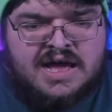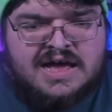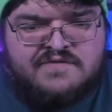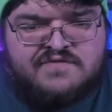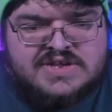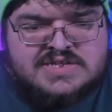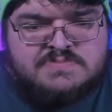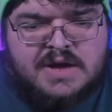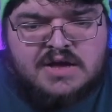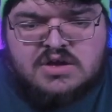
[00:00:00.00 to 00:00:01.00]
Fixed
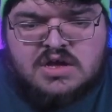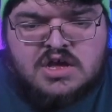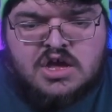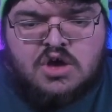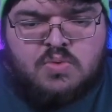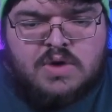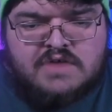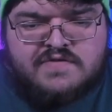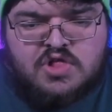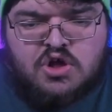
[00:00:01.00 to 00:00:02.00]
bug where
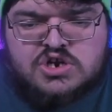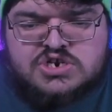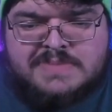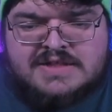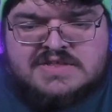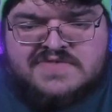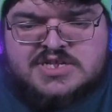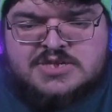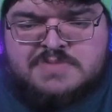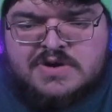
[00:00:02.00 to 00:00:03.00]
if a large amount of
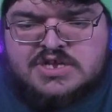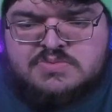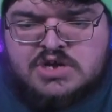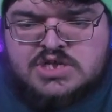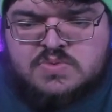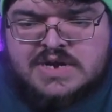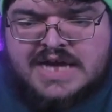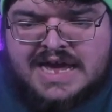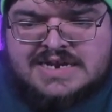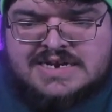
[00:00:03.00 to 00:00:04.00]
experience points were
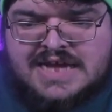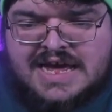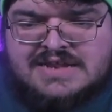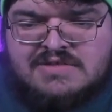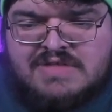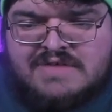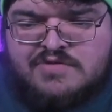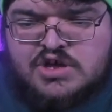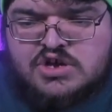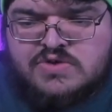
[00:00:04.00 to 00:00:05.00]
gained and the
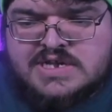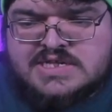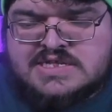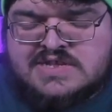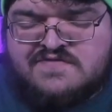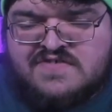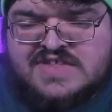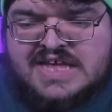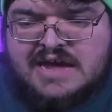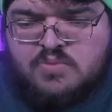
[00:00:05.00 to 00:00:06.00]
level increased to
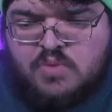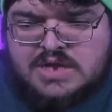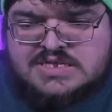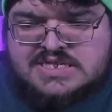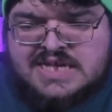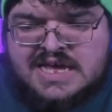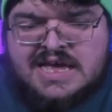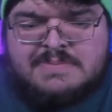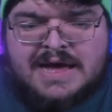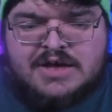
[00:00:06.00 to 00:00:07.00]
50 at once,
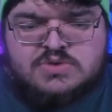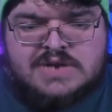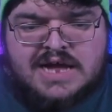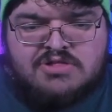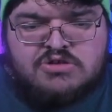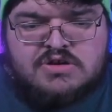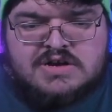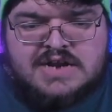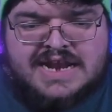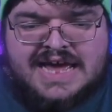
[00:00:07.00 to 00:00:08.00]
pals would not
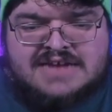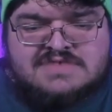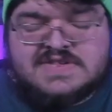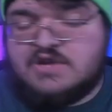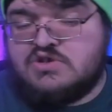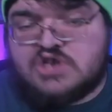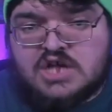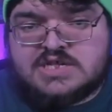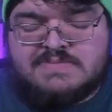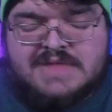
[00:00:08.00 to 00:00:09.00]
learn any active skills.
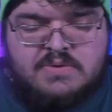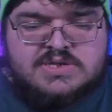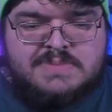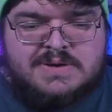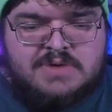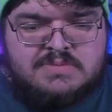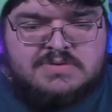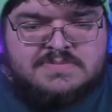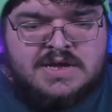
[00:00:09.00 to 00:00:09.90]
Awesome, that was a big problem.